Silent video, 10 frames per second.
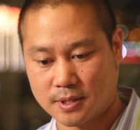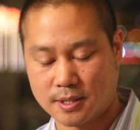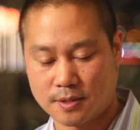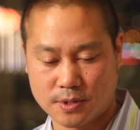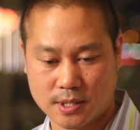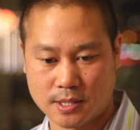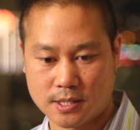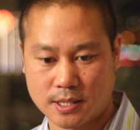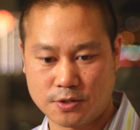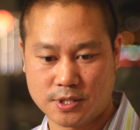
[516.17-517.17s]
it was
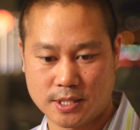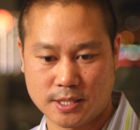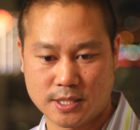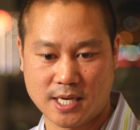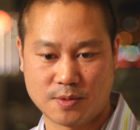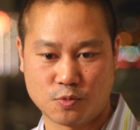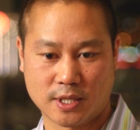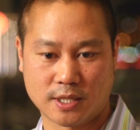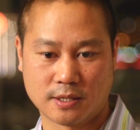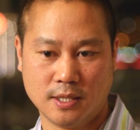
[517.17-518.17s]
this interesting time
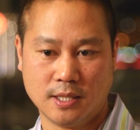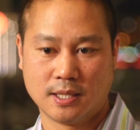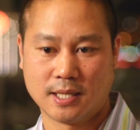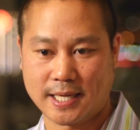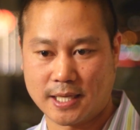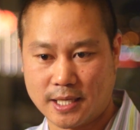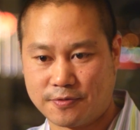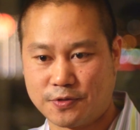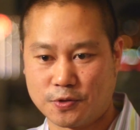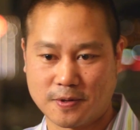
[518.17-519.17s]
where, like,
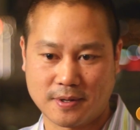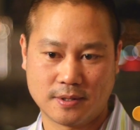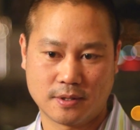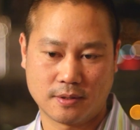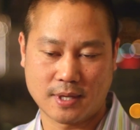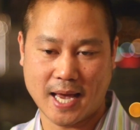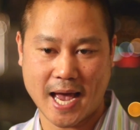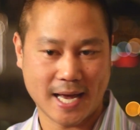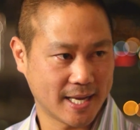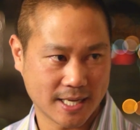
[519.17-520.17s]
if you
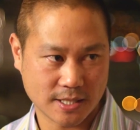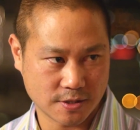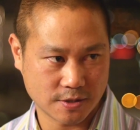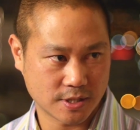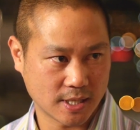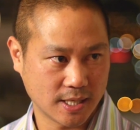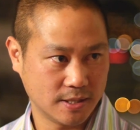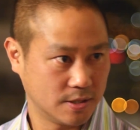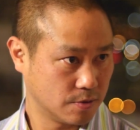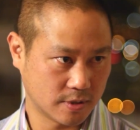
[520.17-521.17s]
had ads on your
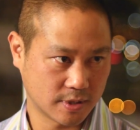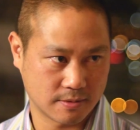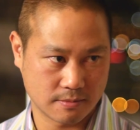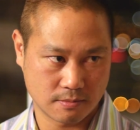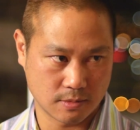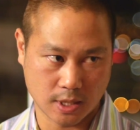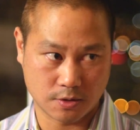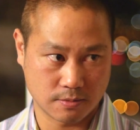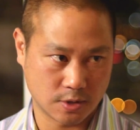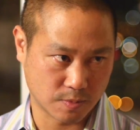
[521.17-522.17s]
site,
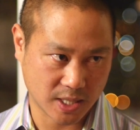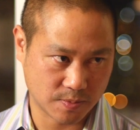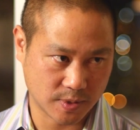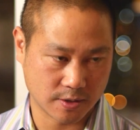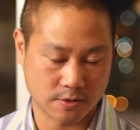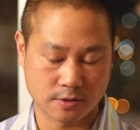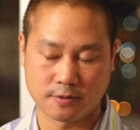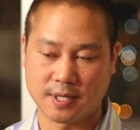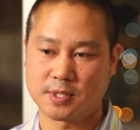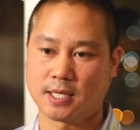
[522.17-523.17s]
you must be a
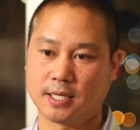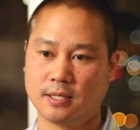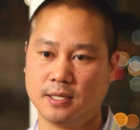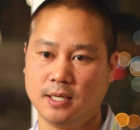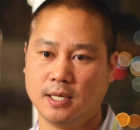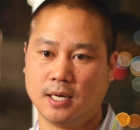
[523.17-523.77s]
cool website,